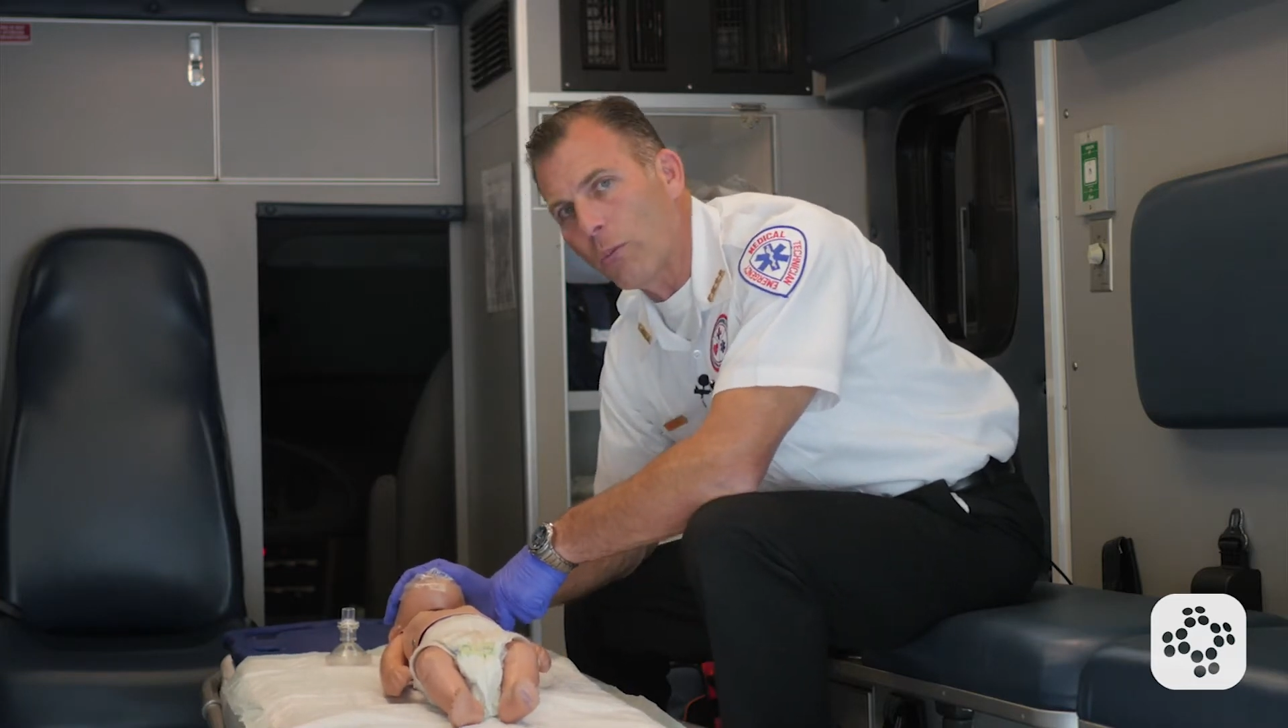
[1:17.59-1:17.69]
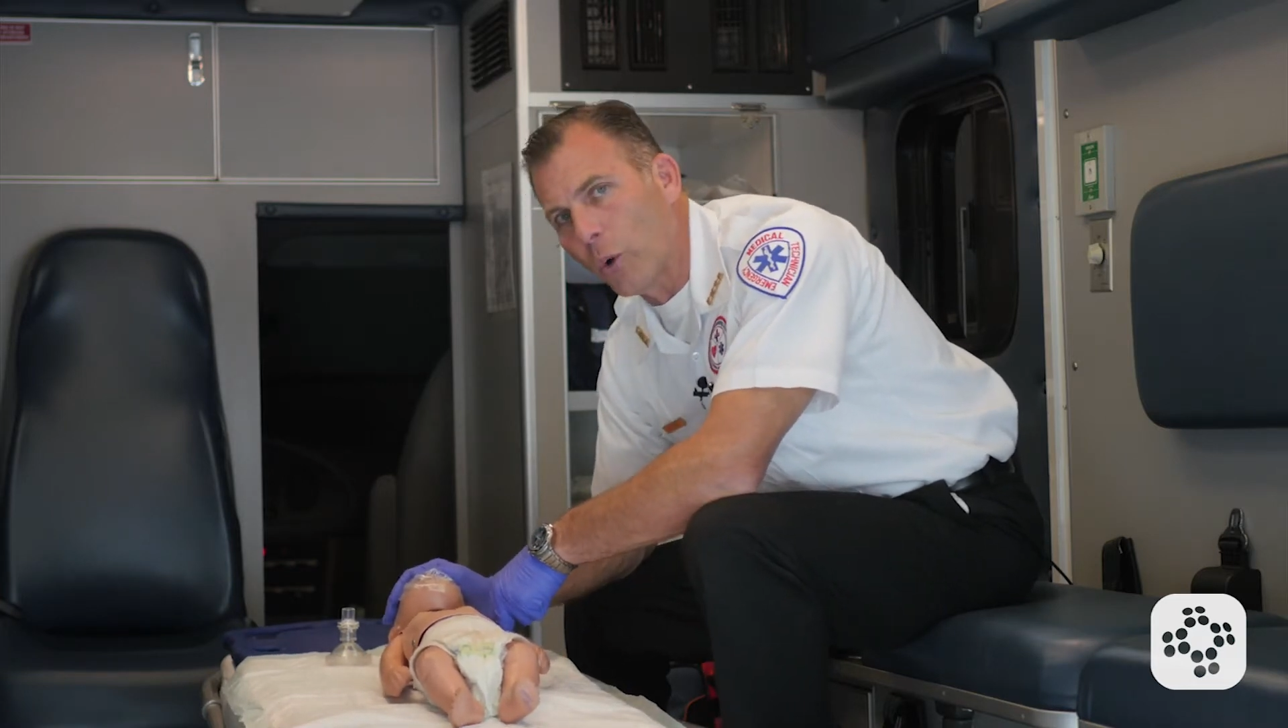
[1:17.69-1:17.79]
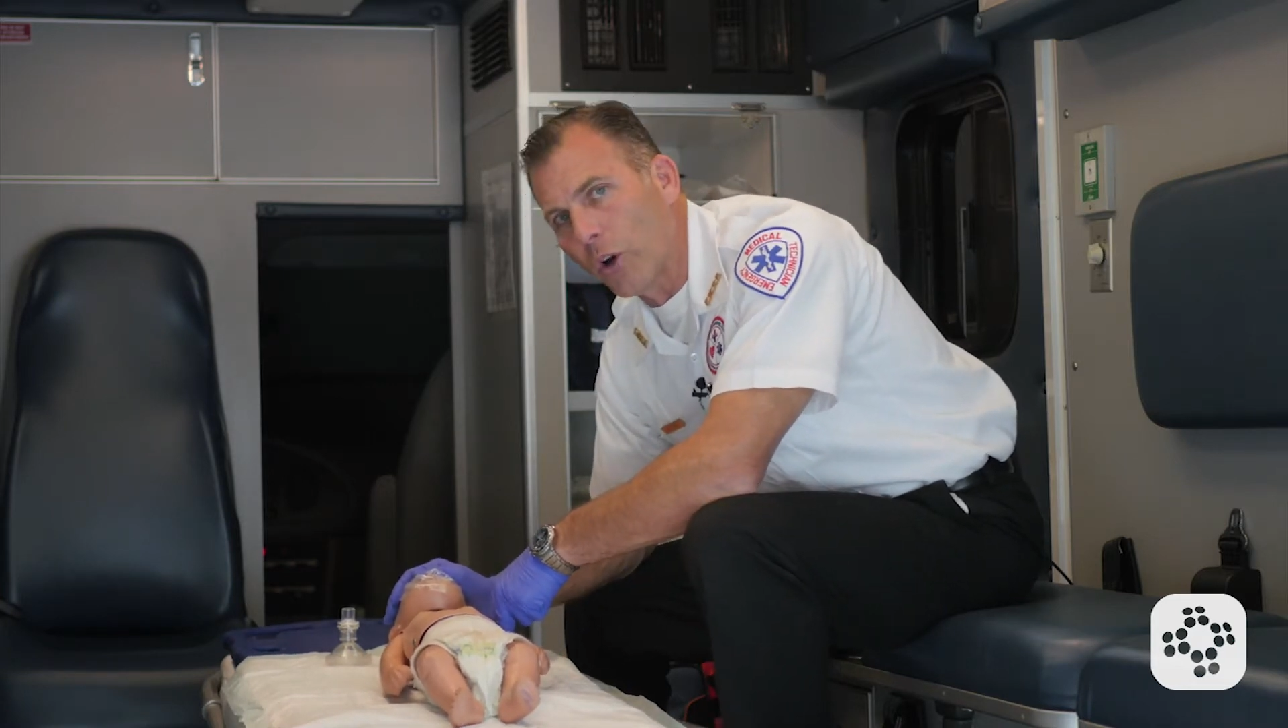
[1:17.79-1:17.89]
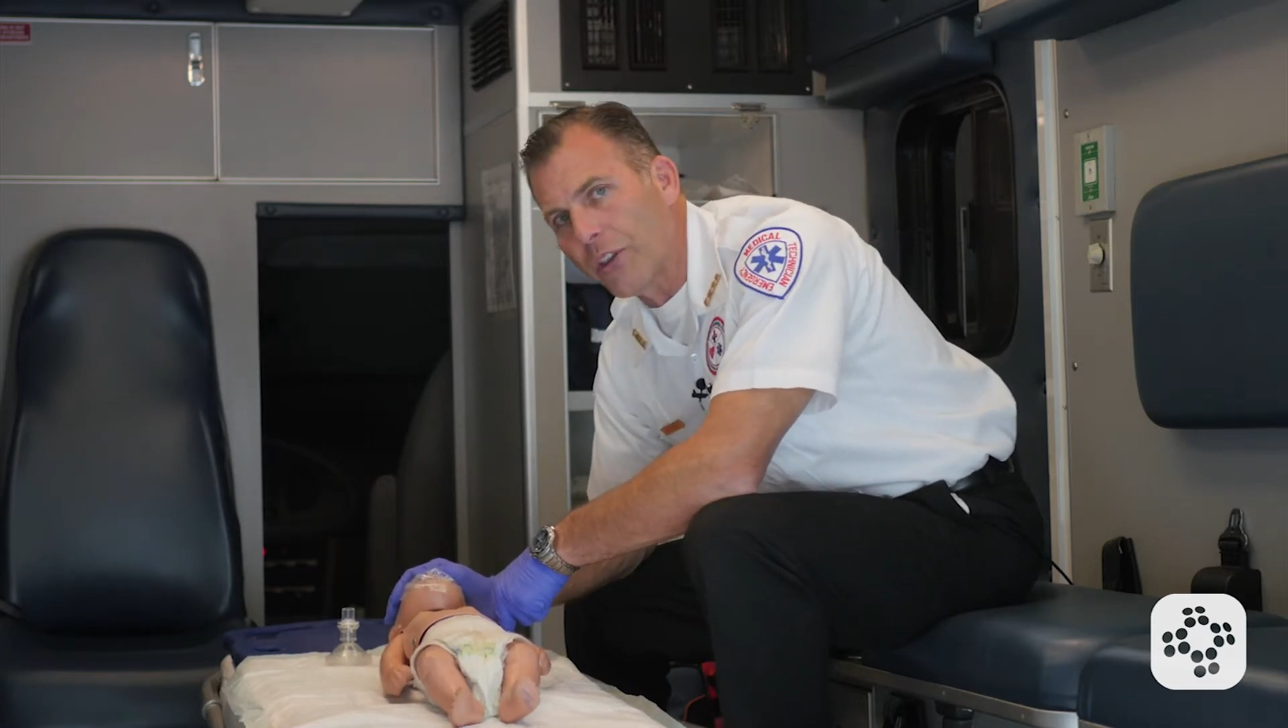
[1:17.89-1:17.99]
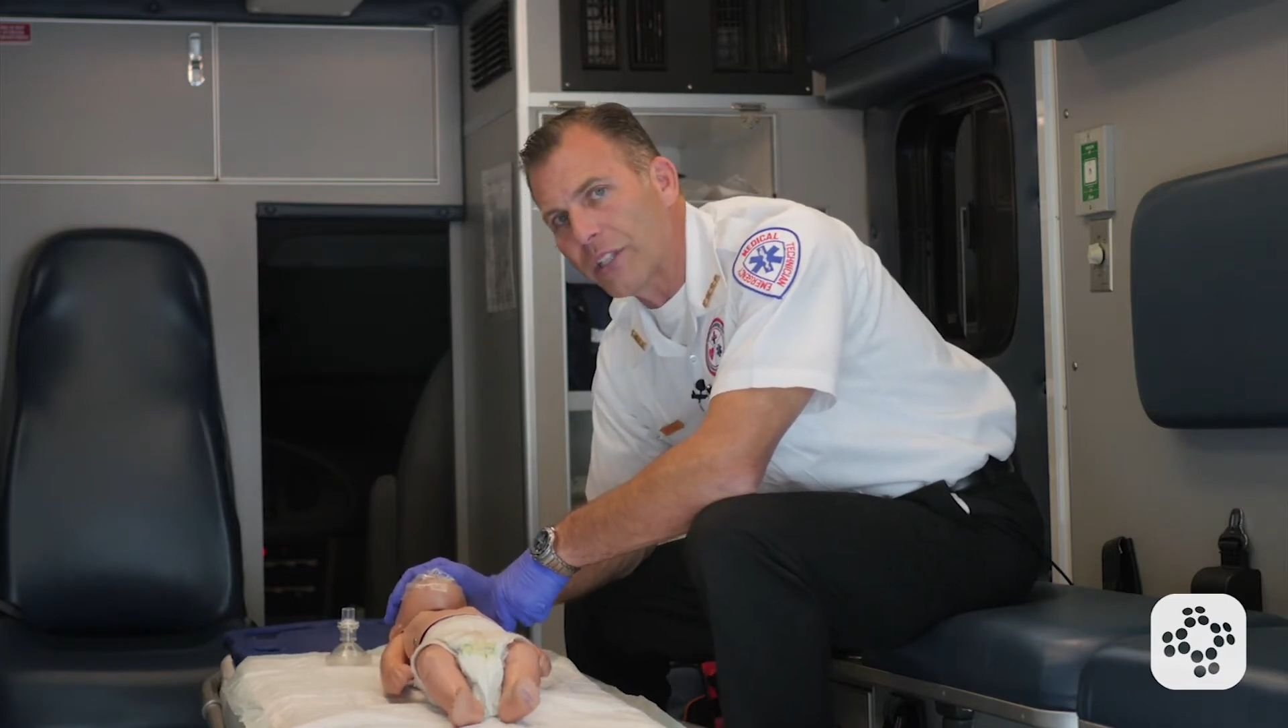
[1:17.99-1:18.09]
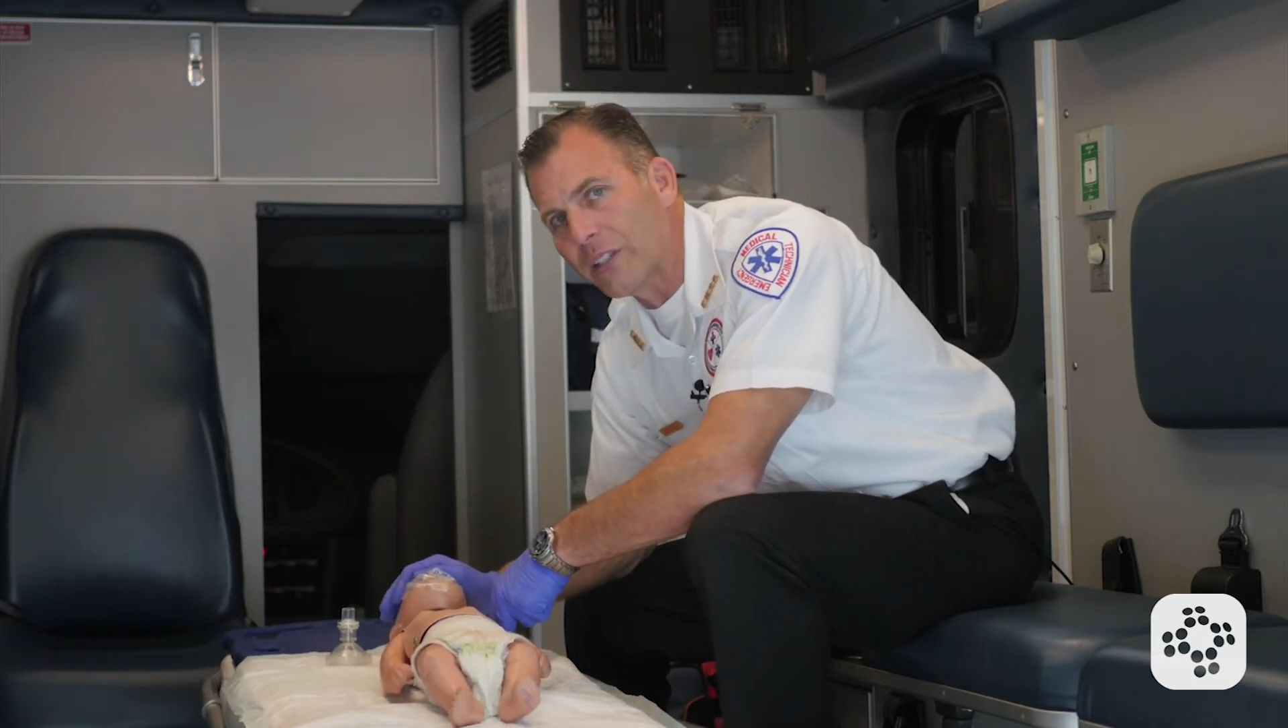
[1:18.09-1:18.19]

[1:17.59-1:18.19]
more than